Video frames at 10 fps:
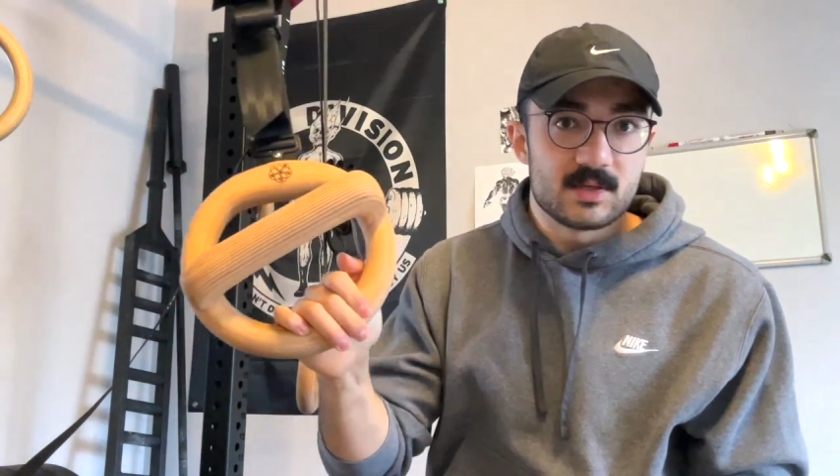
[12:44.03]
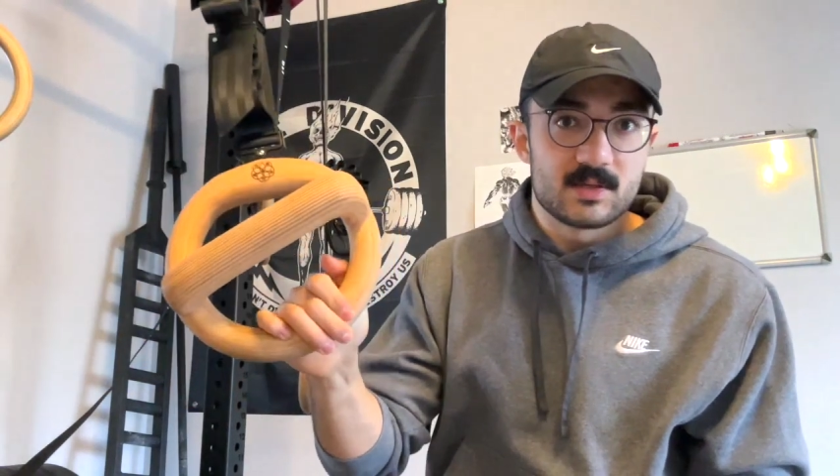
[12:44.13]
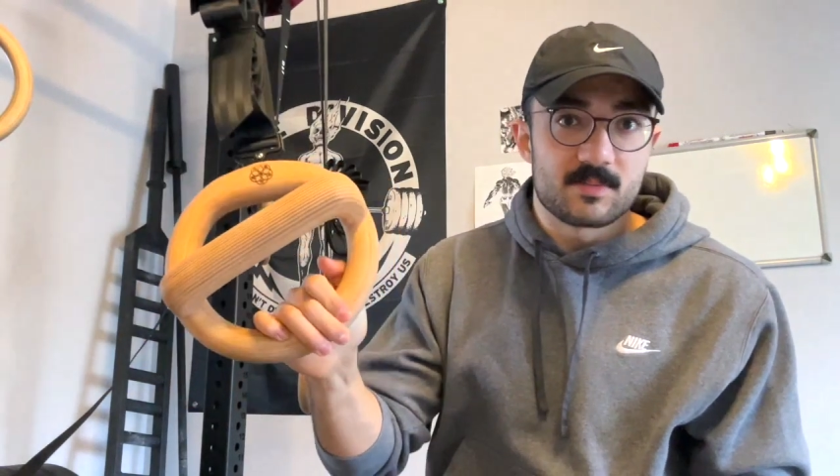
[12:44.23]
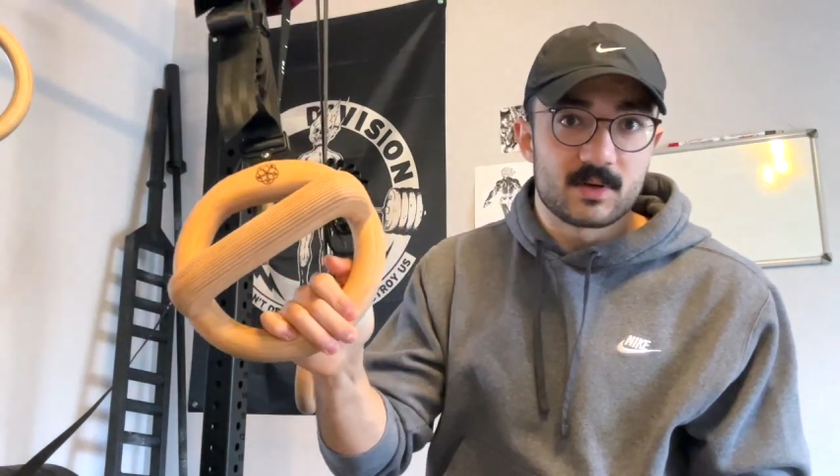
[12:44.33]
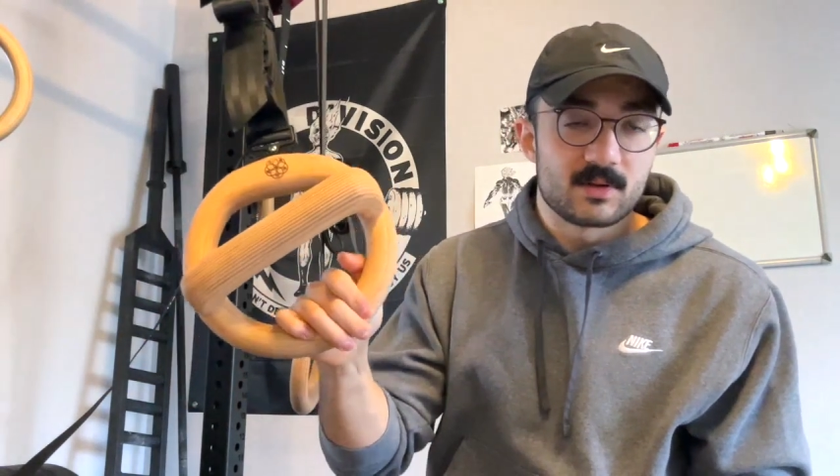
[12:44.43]

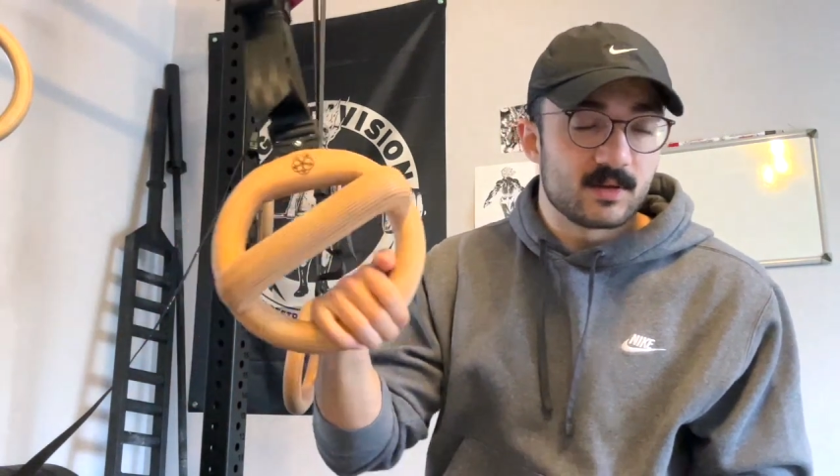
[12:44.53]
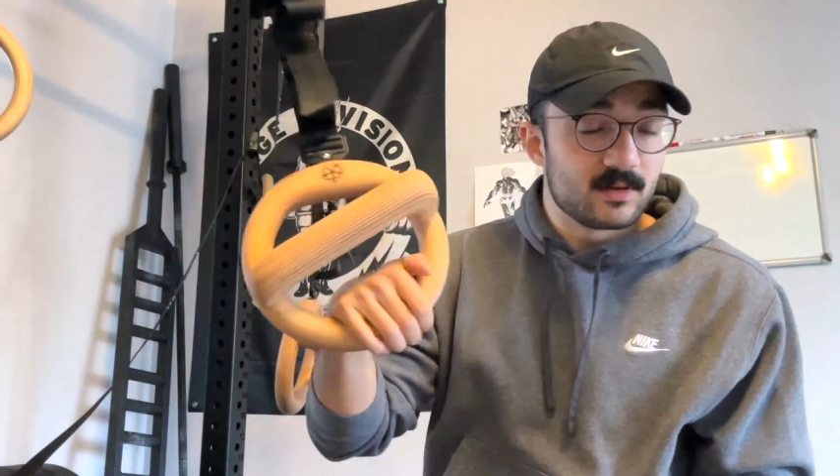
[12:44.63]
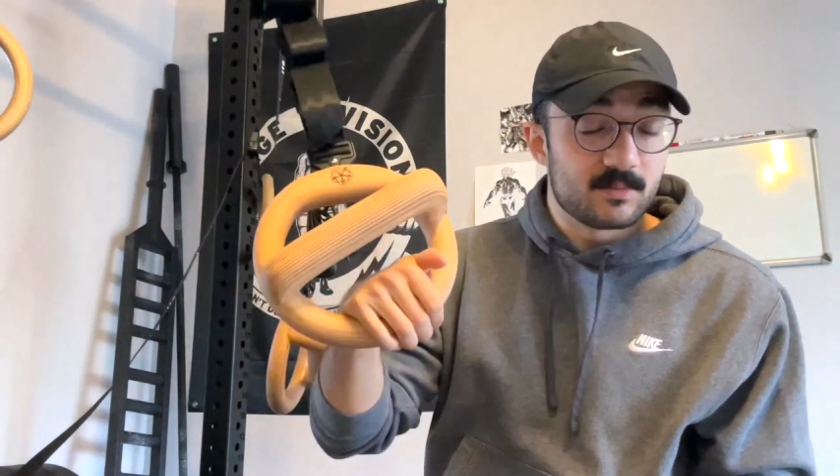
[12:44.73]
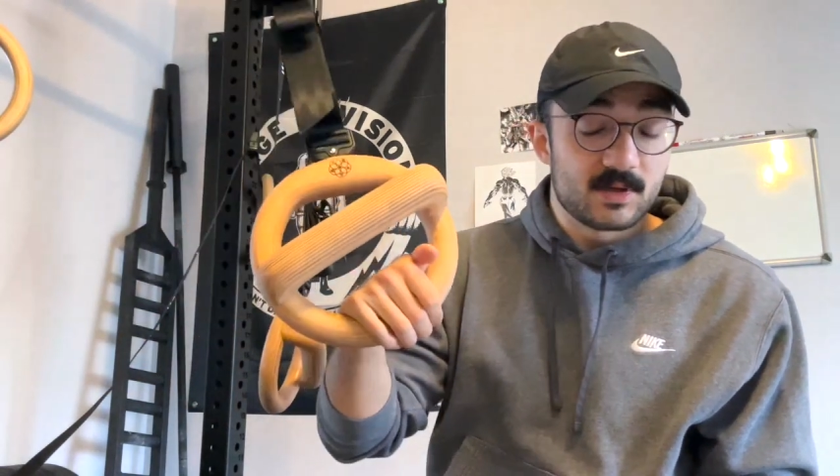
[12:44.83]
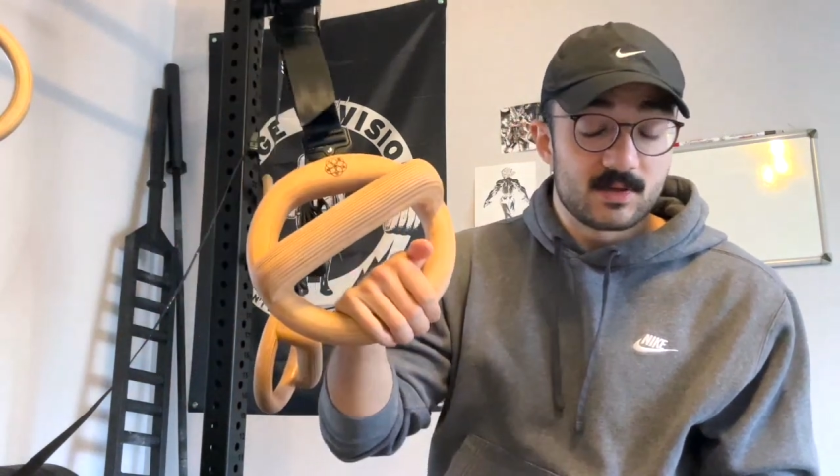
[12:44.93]
Apparently
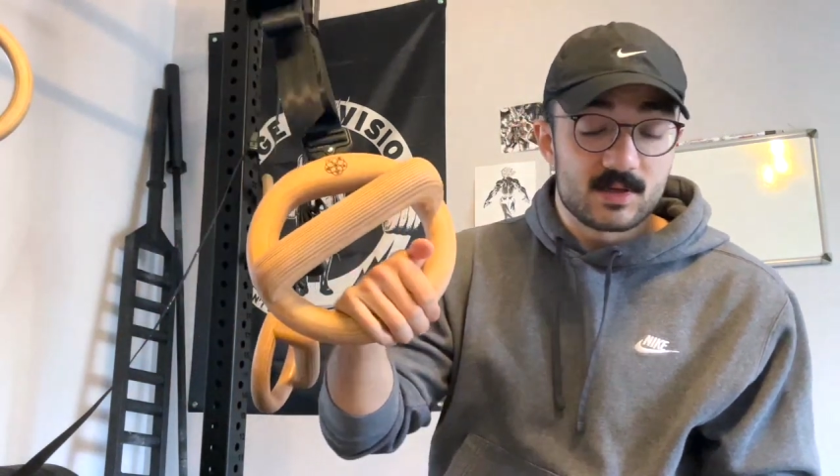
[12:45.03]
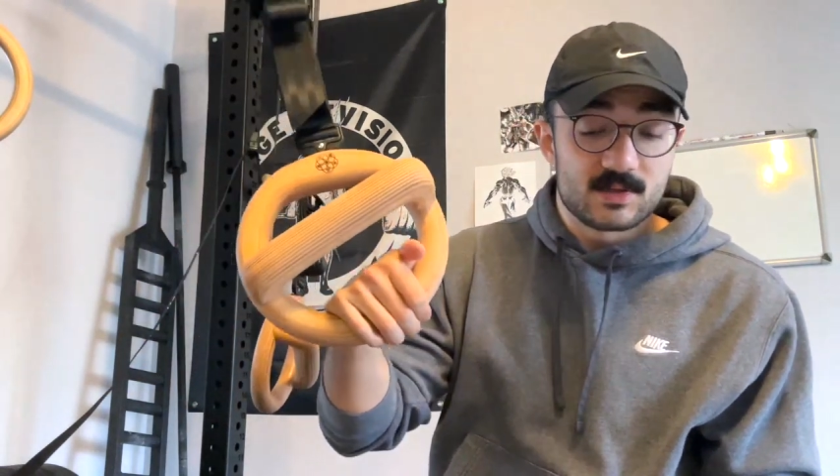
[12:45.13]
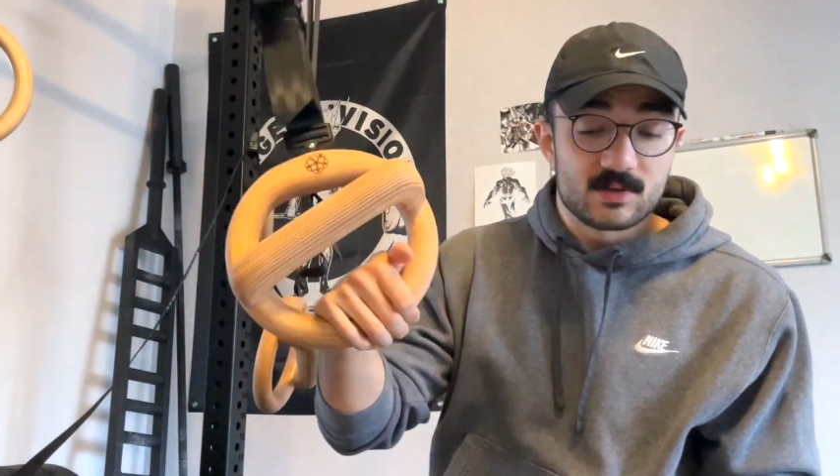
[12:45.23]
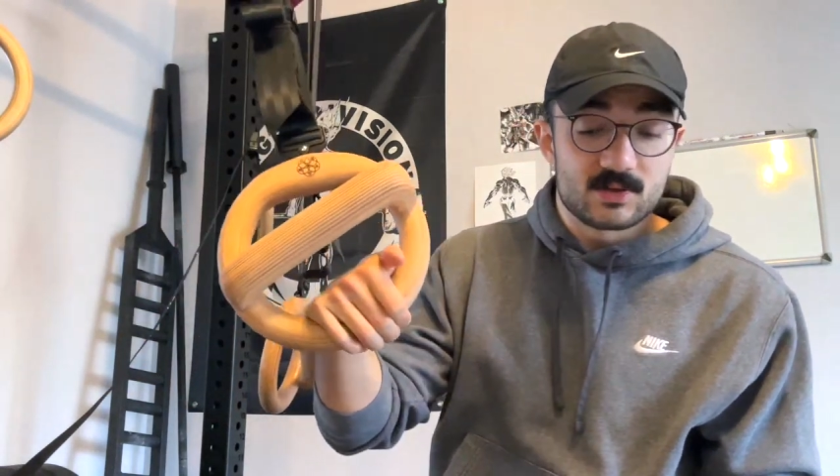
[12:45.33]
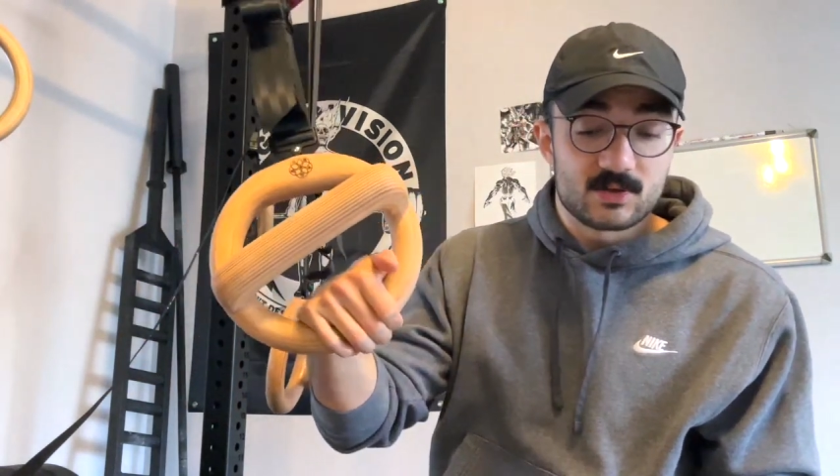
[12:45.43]
it'll be
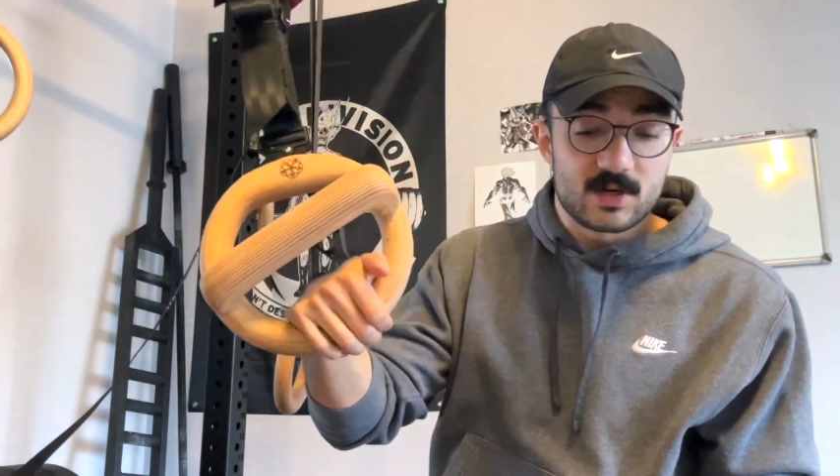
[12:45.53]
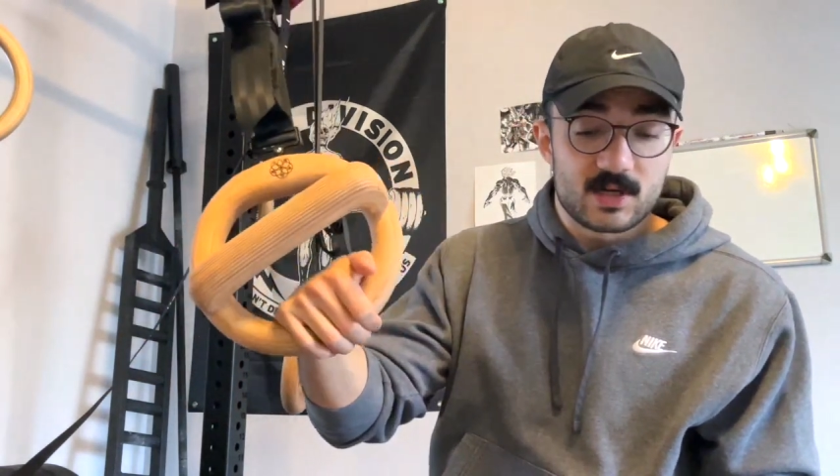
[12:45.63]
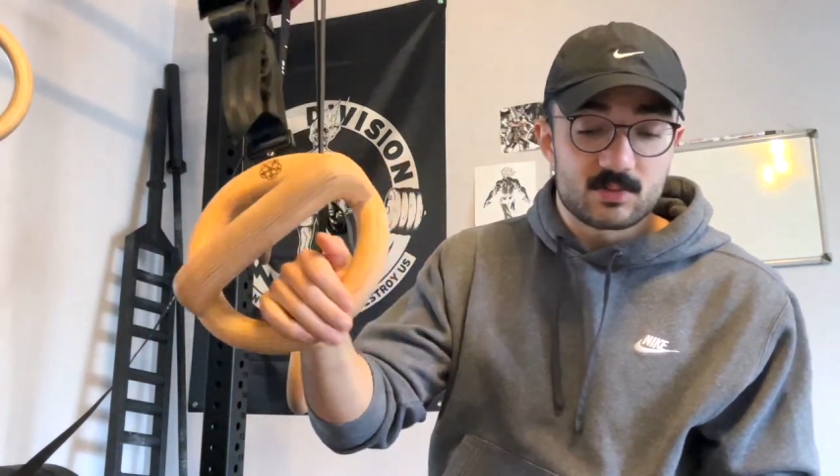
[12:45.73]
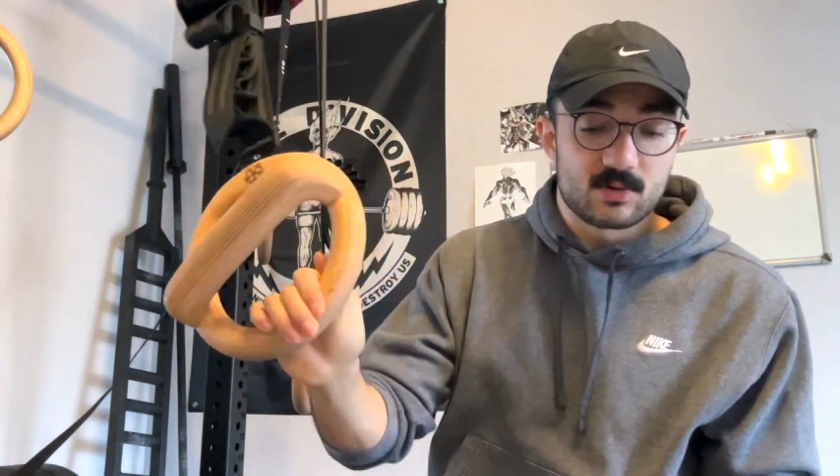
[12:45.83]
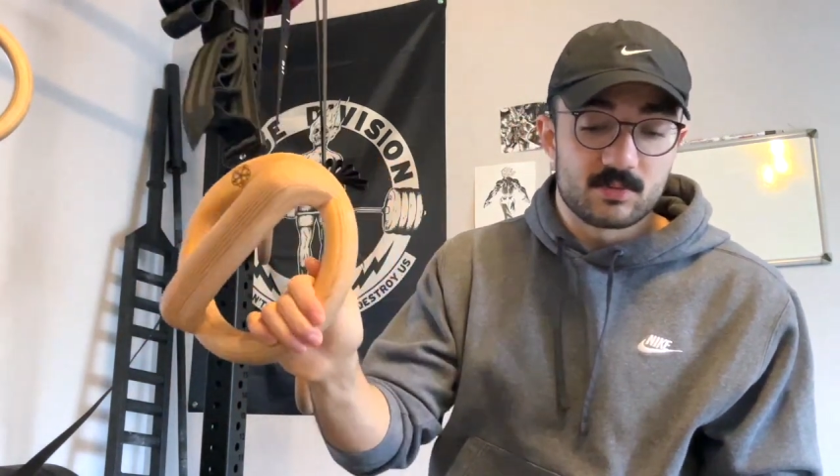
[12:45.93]
easier to
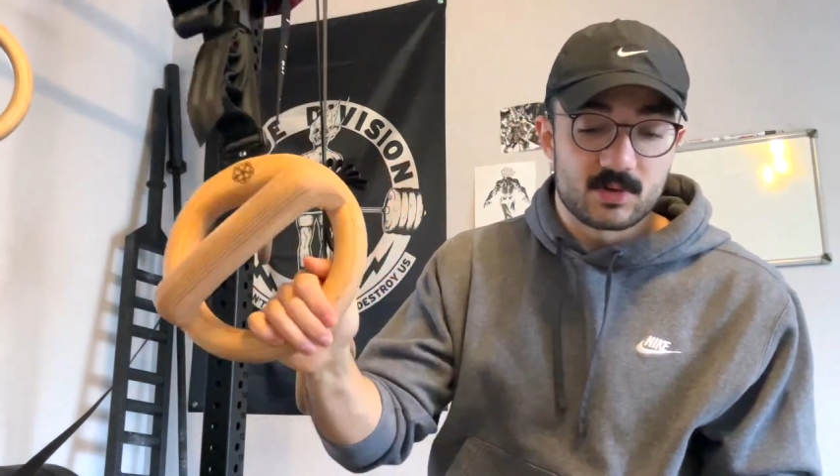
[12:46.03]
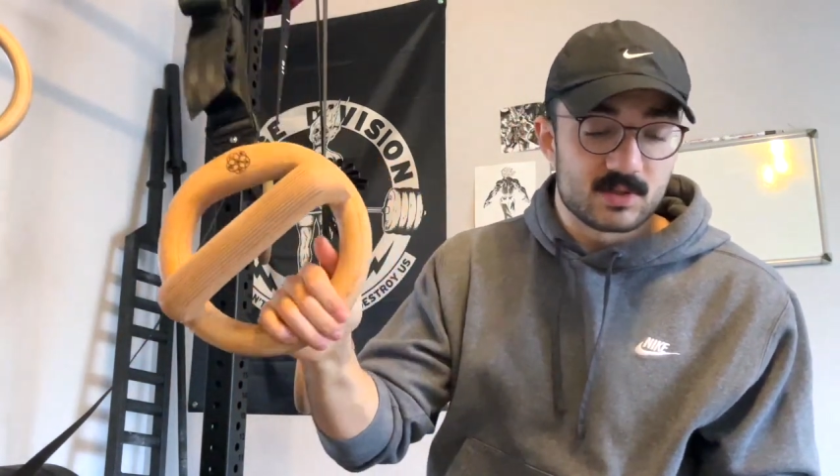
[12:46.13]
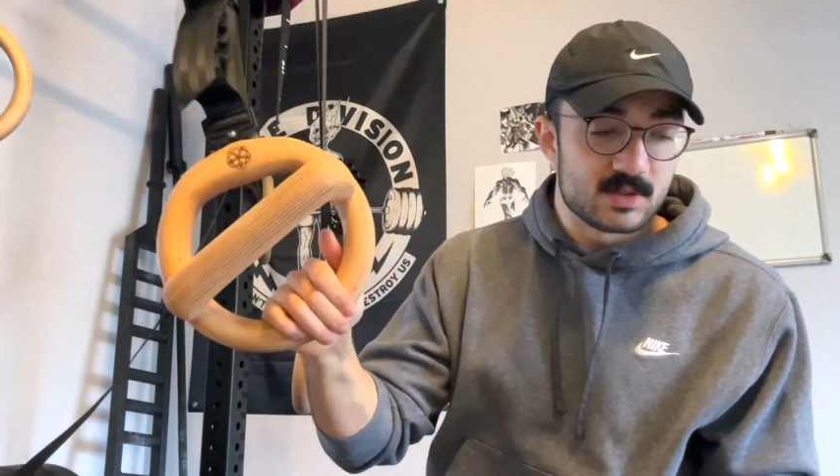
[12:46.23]
transport because